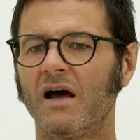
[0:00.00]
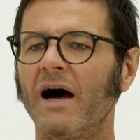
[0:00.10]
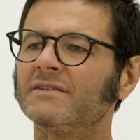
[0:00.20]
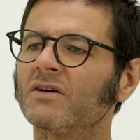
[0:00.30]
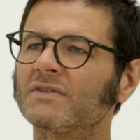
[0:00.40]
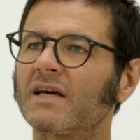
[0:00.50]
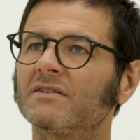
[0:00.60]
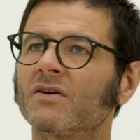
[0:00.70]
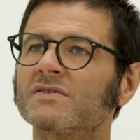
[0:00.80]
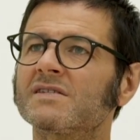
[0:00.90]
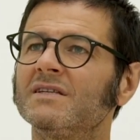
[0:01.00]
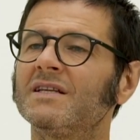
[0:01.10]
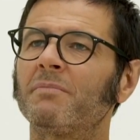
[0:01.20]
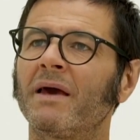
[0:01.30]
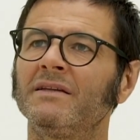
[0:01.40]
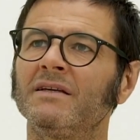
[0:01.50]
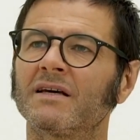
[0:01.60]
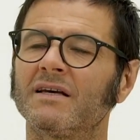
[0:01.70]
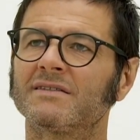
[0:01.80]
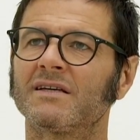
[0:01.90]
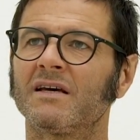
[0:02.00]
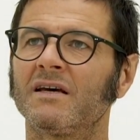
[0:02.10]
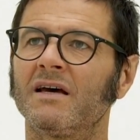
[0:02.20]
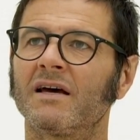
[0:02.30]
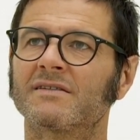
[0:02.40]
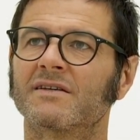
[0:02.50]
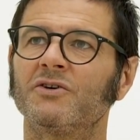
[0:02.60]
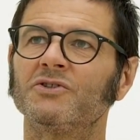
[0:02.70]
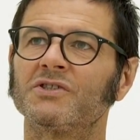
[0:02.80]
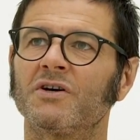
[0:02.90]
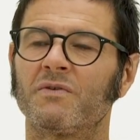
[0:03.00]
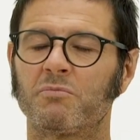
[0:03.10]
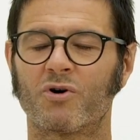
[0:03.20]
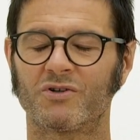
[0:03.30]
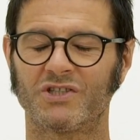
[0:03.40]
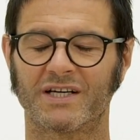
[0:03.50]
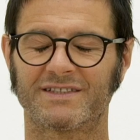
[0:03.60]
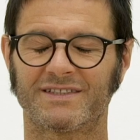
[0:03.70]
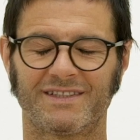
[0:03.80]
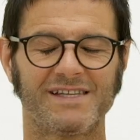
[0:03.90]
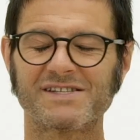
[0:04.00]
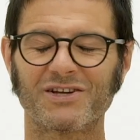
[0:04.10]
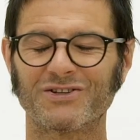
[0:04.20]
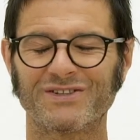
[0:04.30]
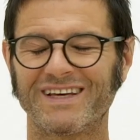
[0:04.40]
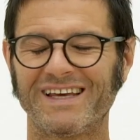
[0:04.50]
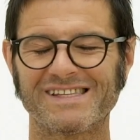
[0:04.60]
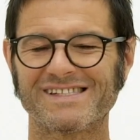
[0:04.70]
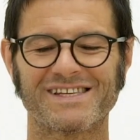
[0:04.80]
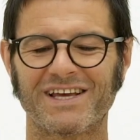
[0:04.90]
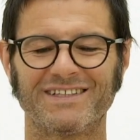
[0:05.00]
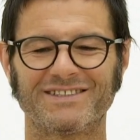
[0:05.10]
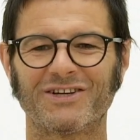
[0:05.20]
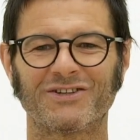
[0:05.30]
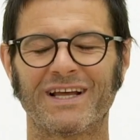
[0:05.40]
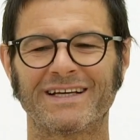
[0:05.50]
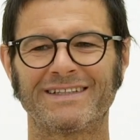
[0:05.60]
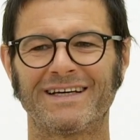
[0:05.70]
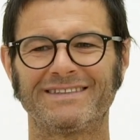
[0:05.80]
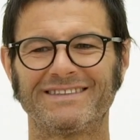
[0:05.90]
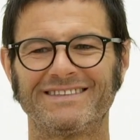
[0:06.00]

I don't see the painting as an execution of a project. It's not like that.